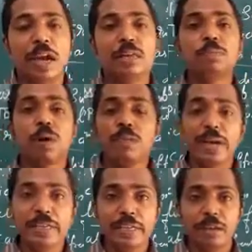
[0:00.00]
and
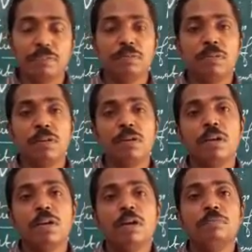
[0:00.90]
provide grip
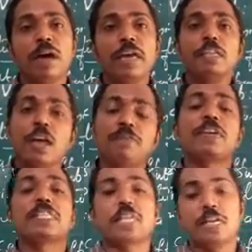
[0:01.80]
by the
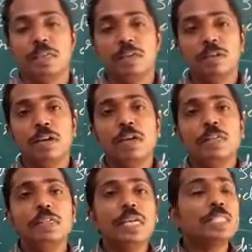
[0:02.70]
friction.
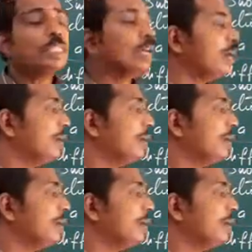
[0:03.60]
Next